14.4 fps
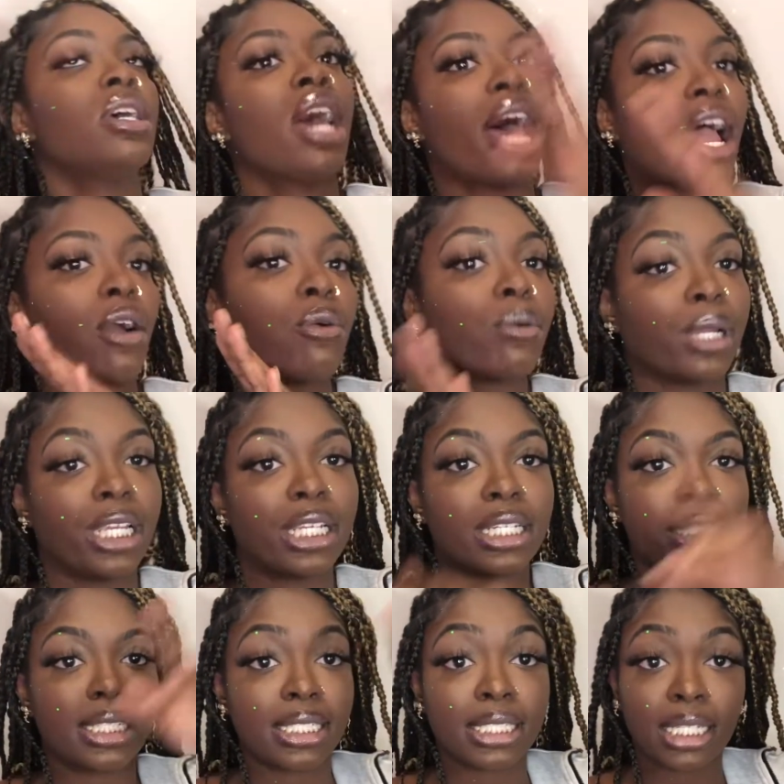how we
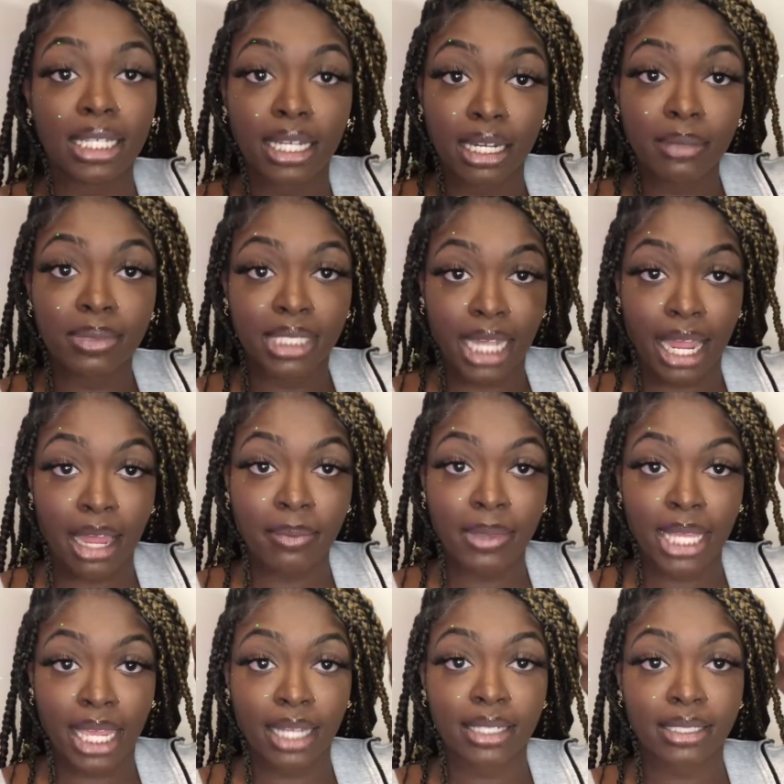couldn't see up top,
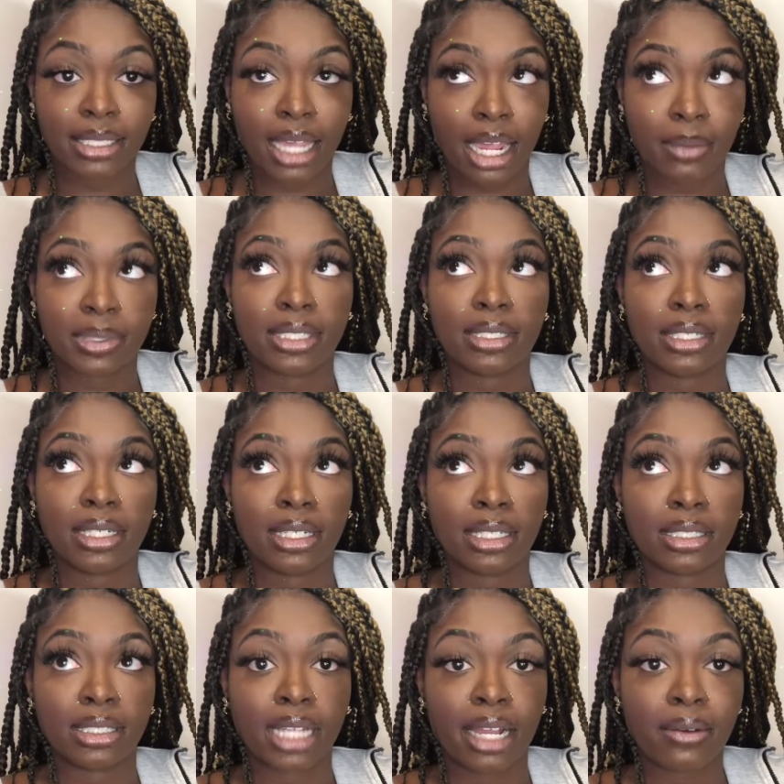that
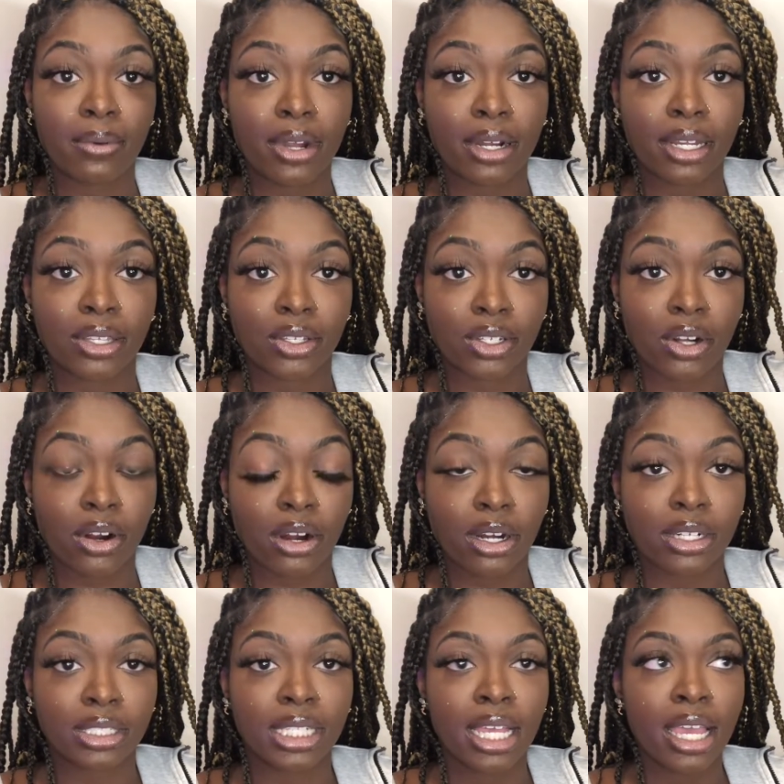sidewalk and the
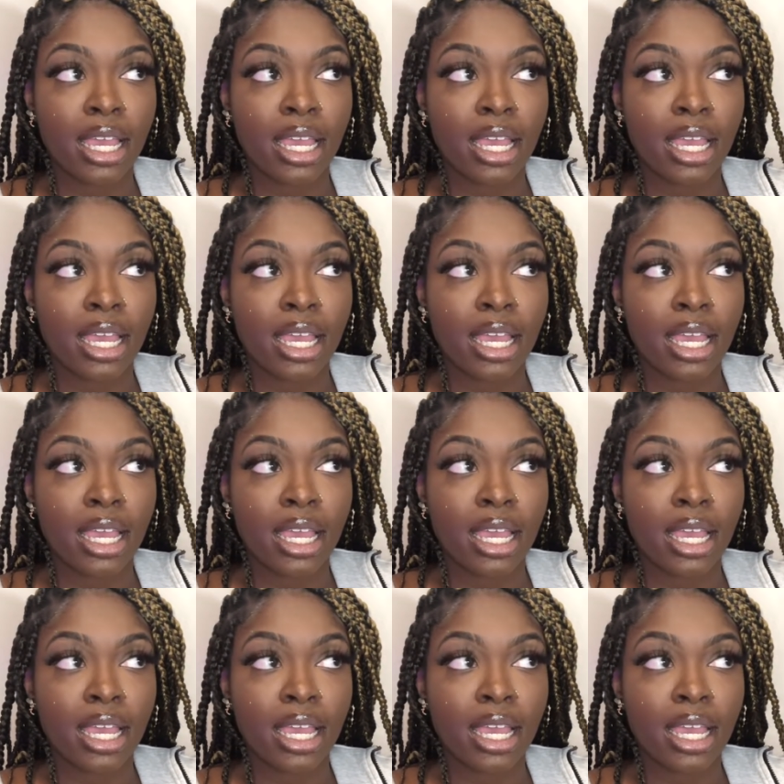cars.